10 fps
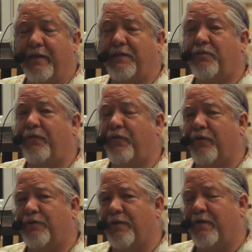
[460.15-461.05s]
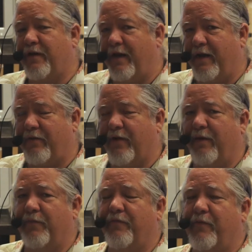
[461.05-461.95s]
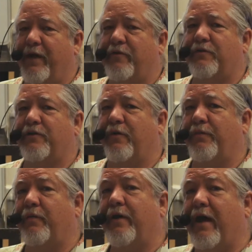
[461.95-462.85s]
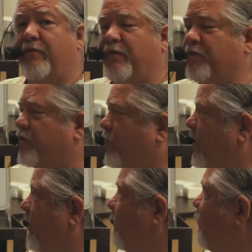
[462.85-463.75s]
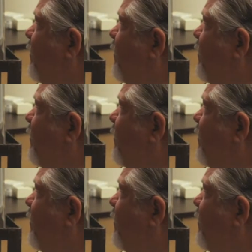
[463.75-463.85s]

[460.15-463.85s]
let's refer to the diagram of the microscope that we have on the screen.